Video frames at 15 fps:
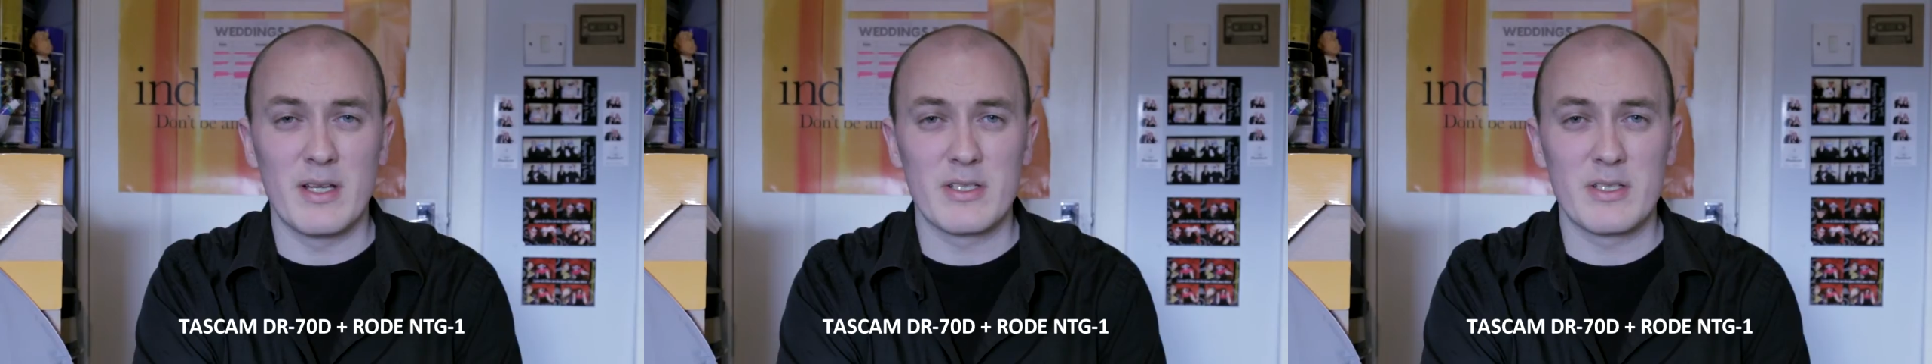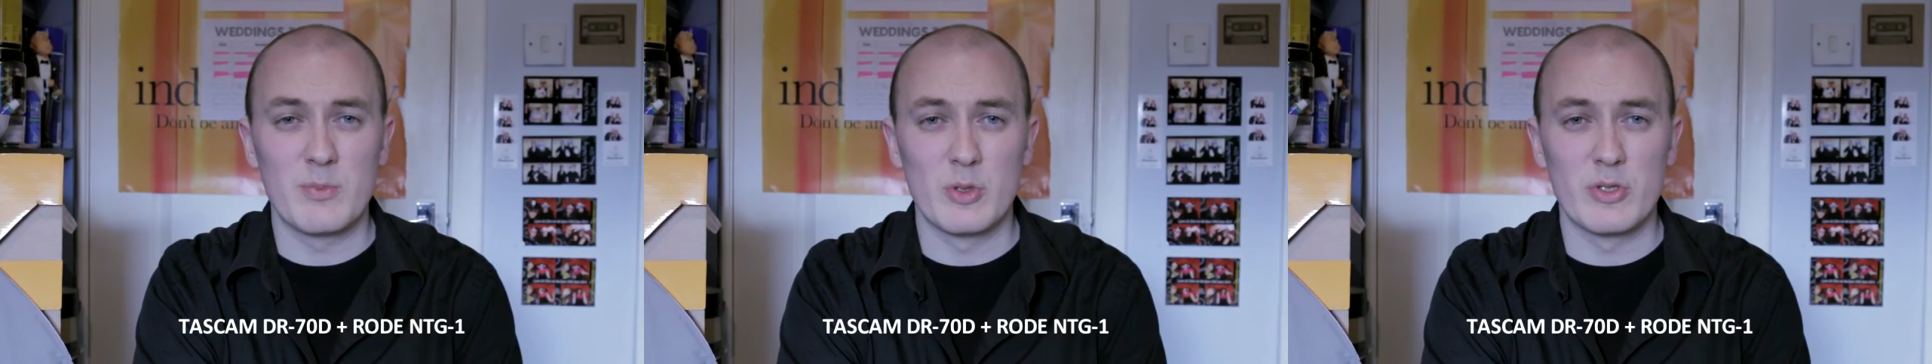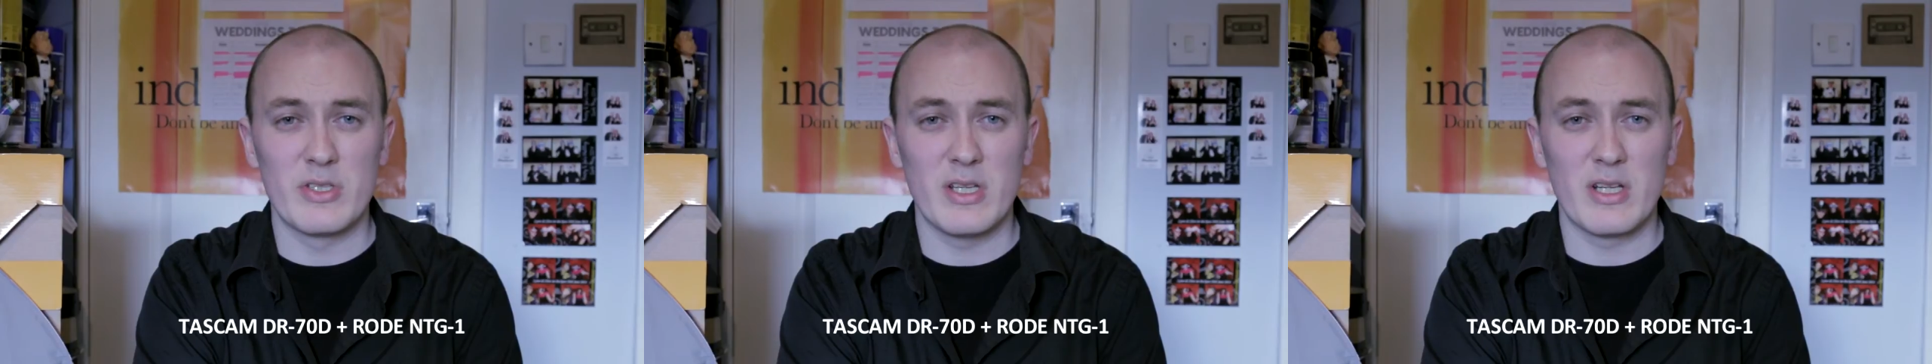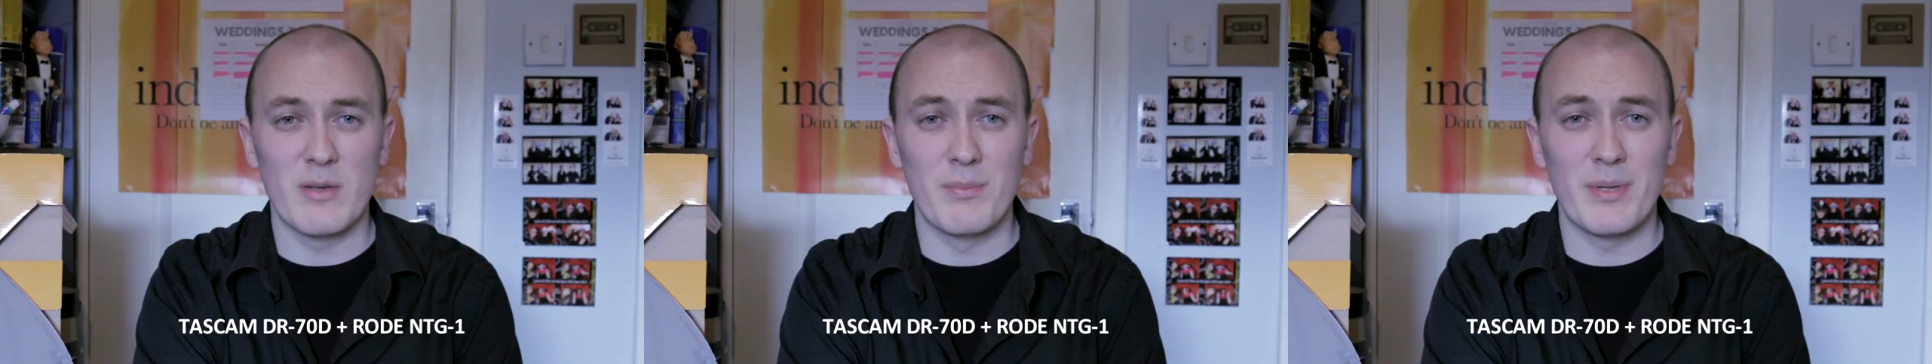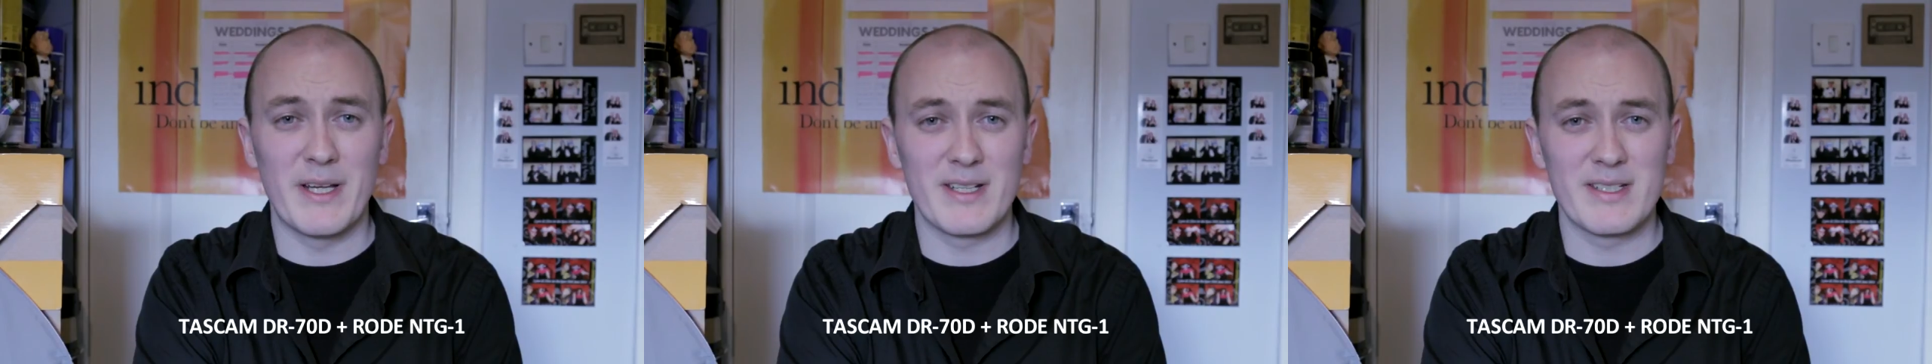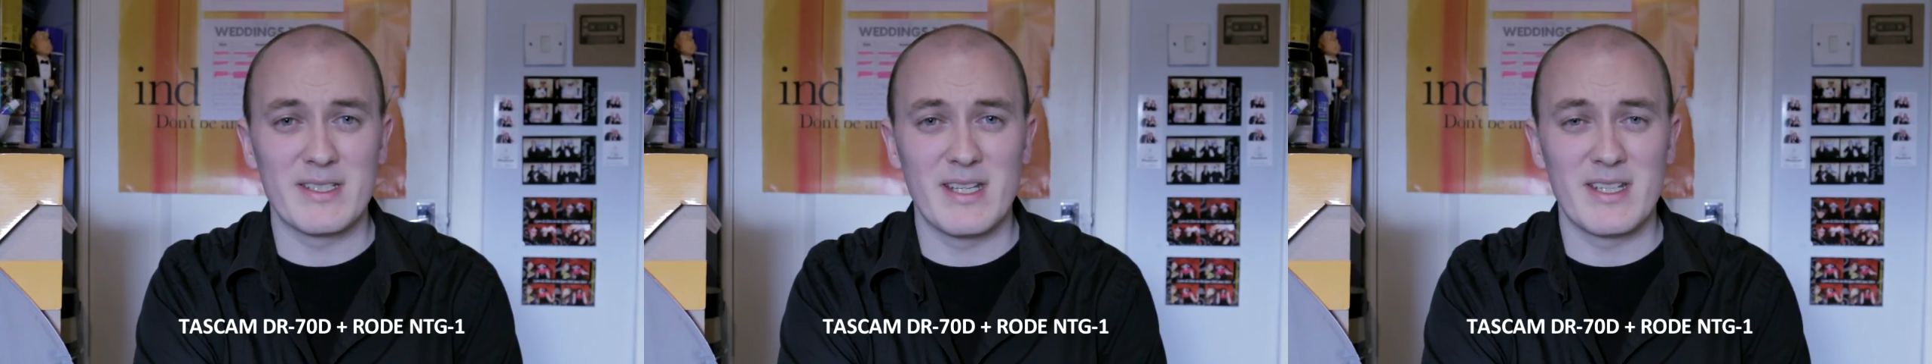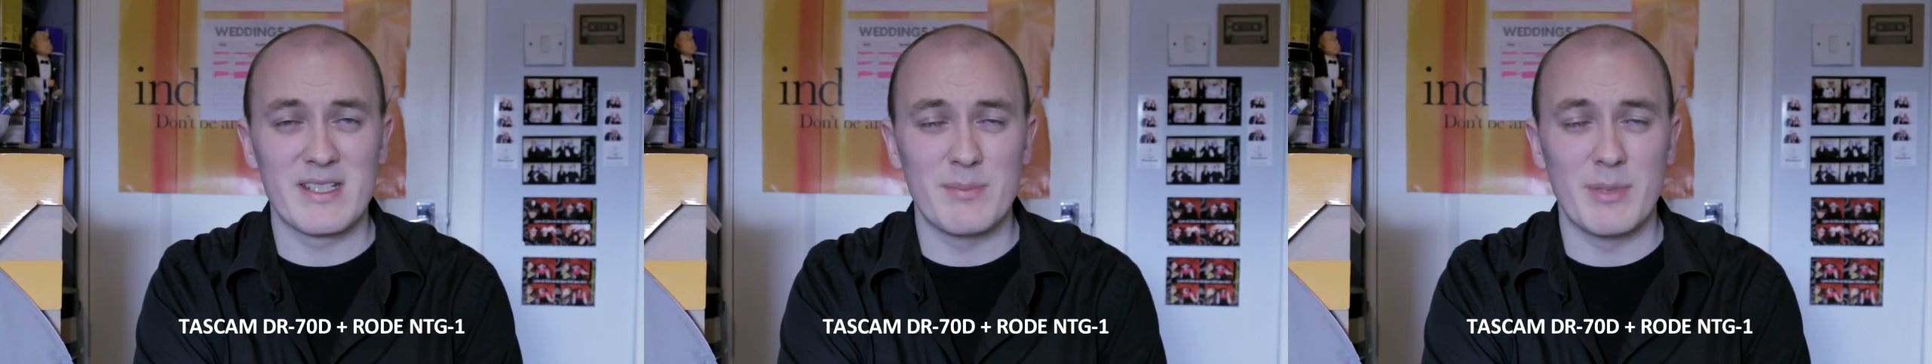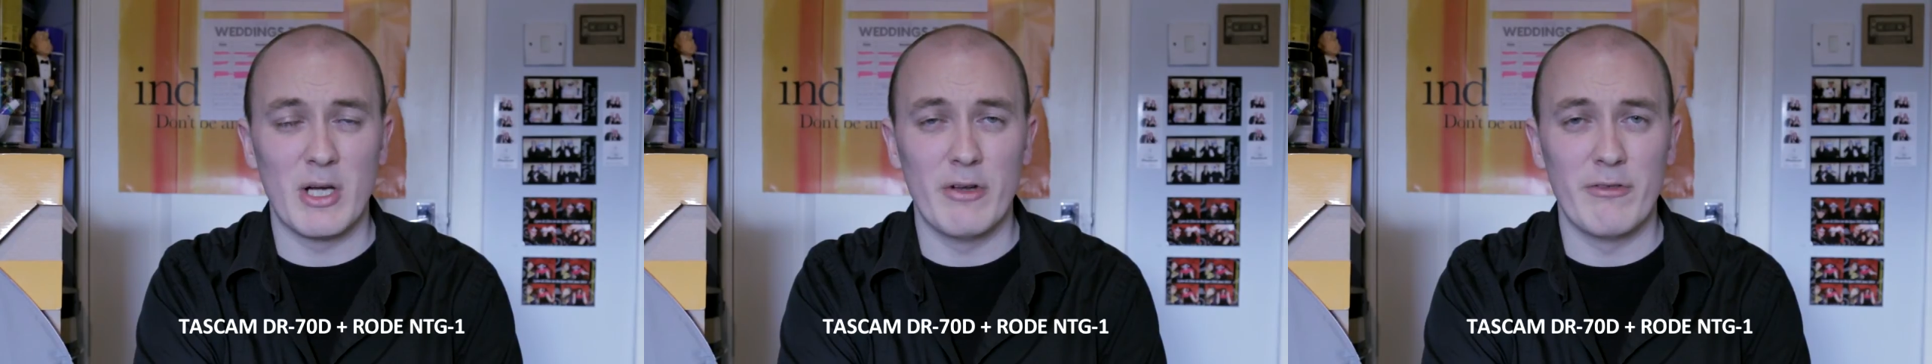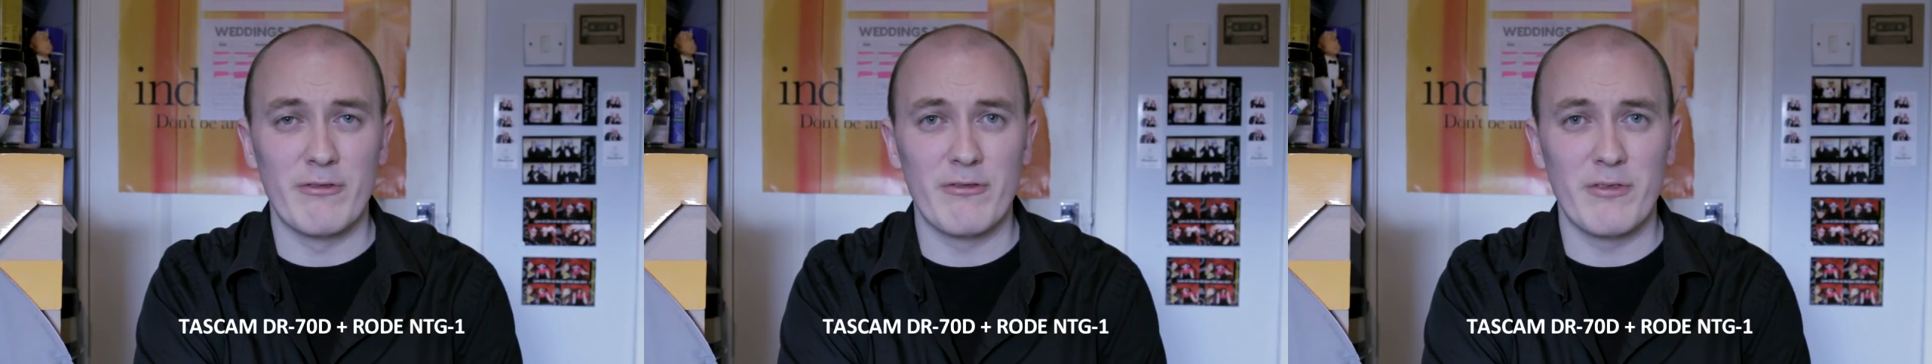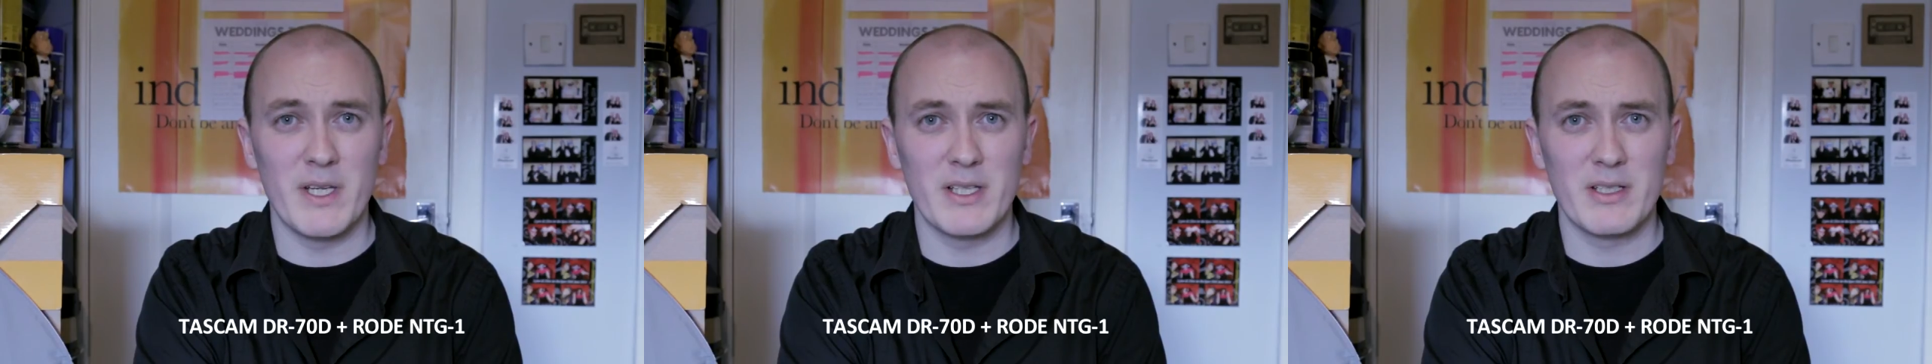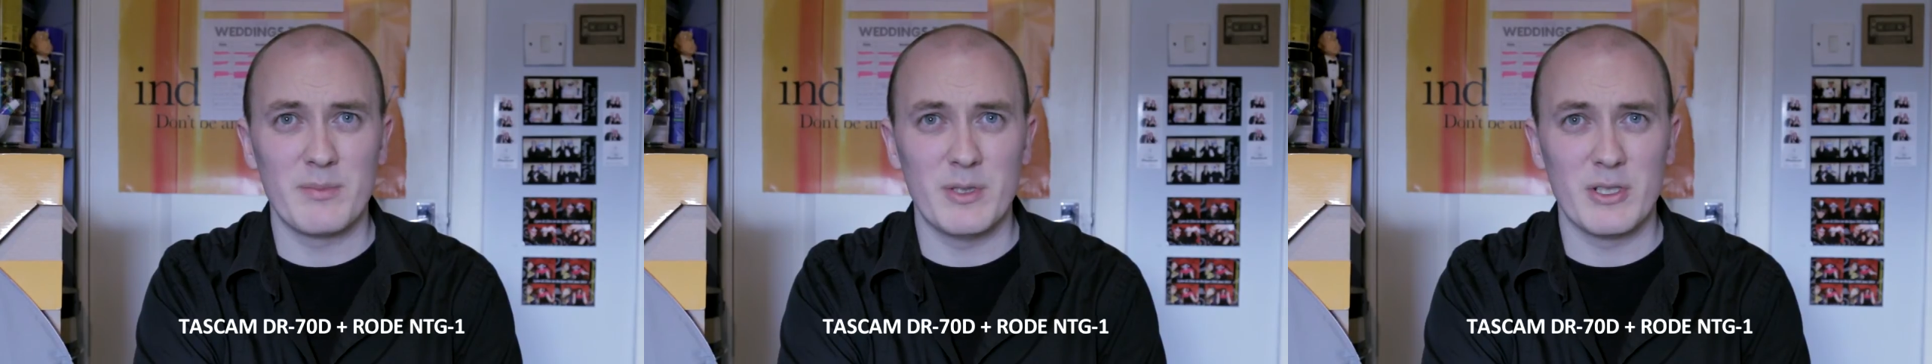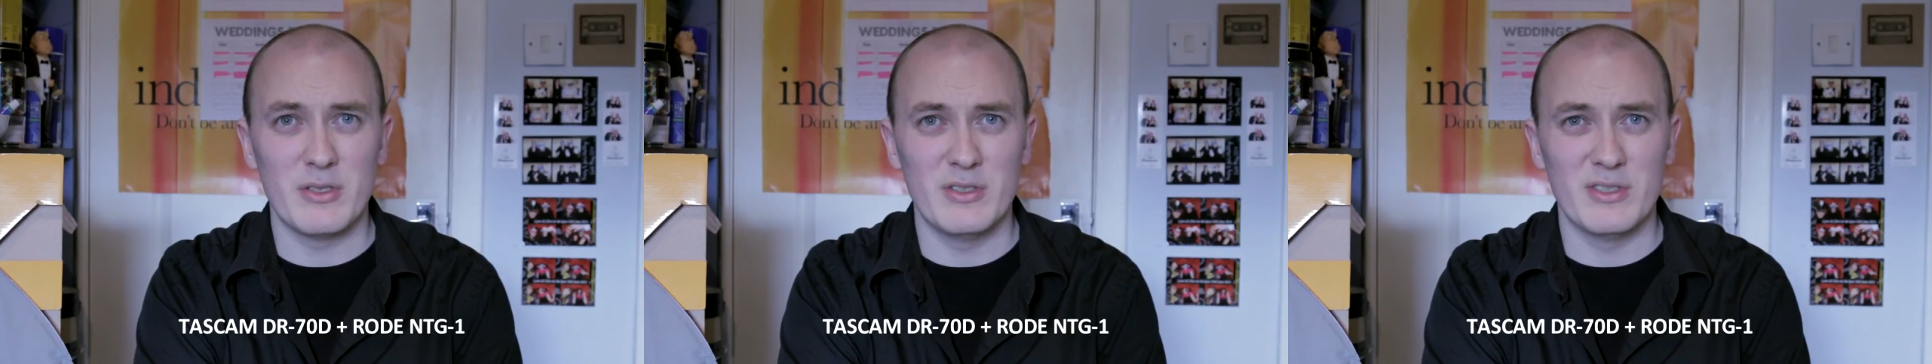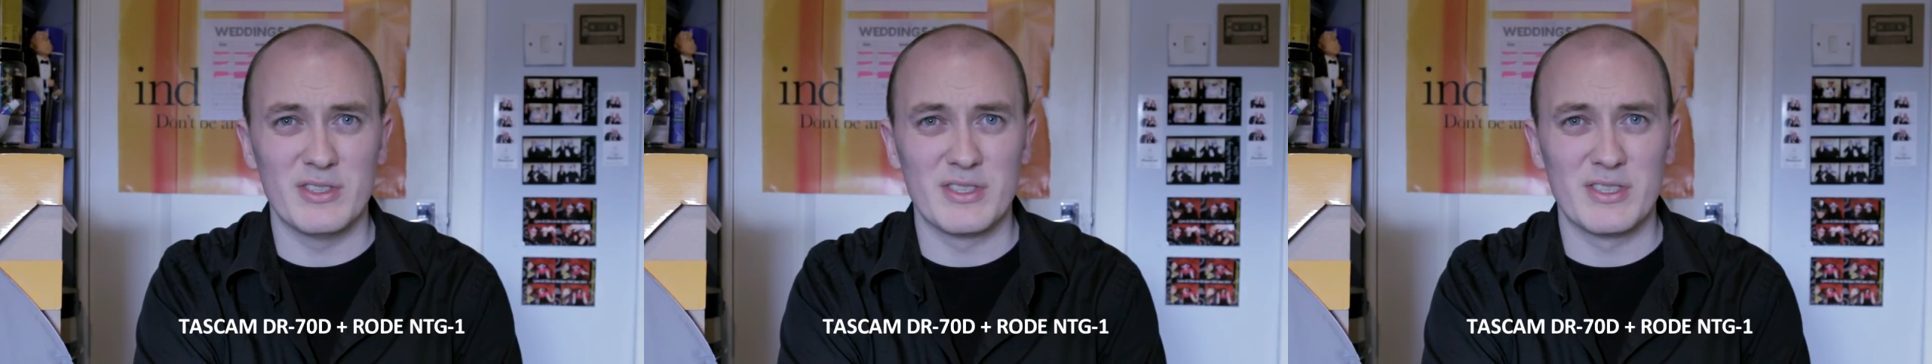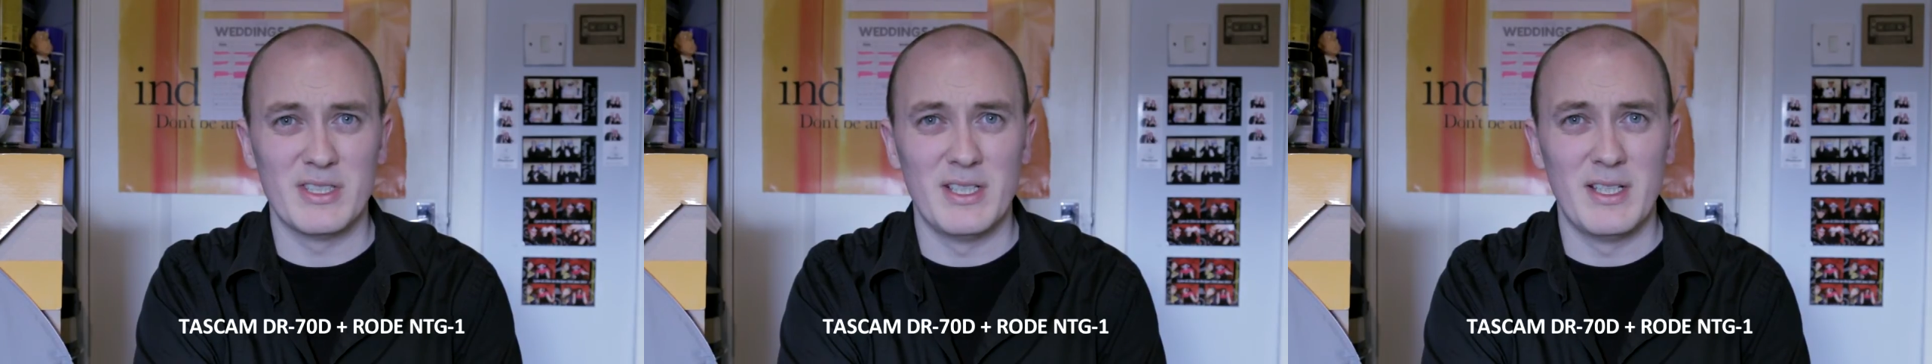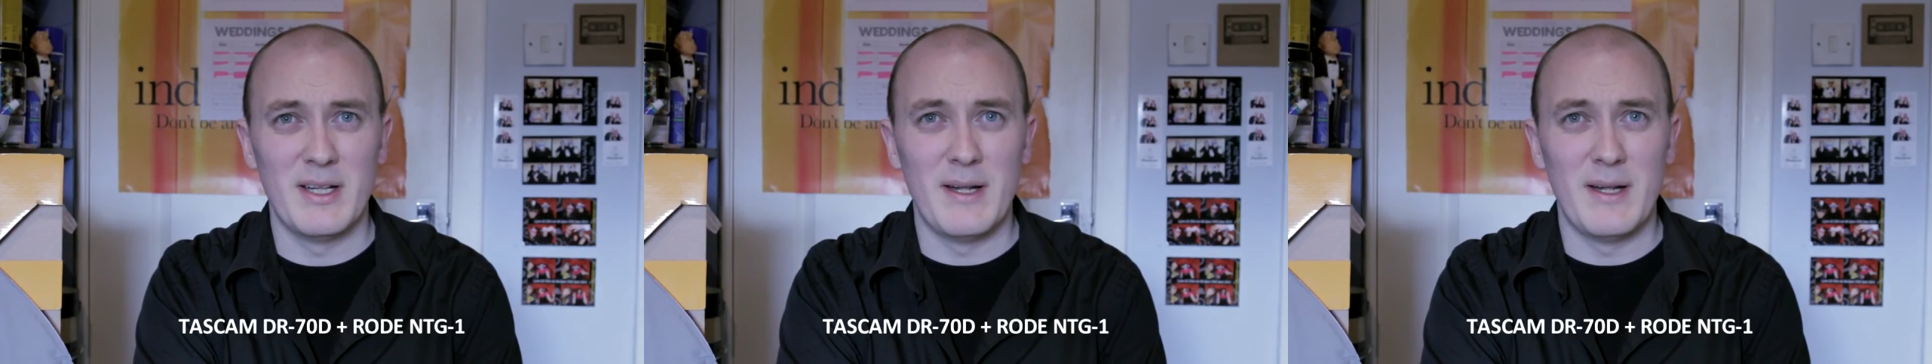suppose the comparison is a bit unfair because